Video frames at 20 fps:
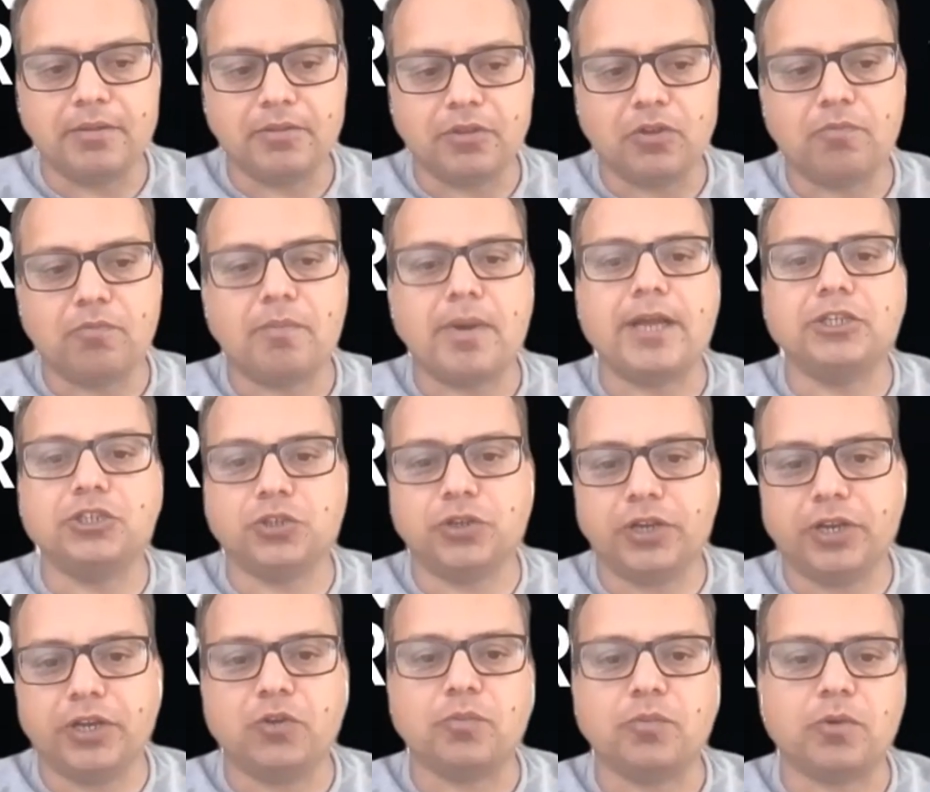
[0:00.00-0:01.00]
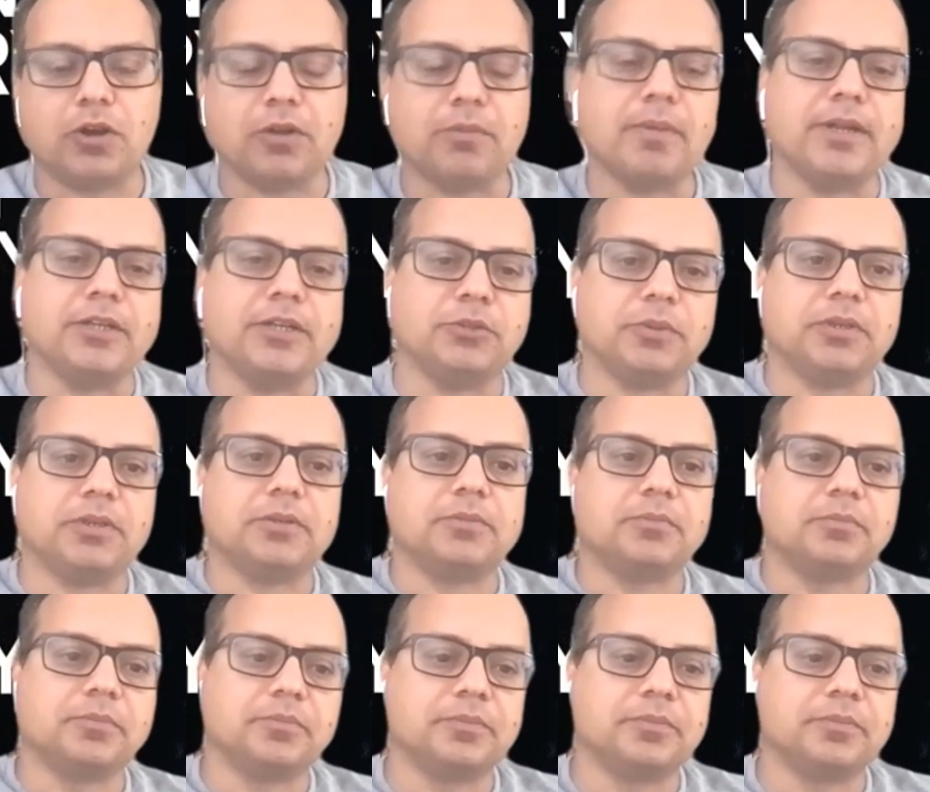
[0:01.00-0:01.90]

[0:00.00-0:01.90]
sort of my journey into product management.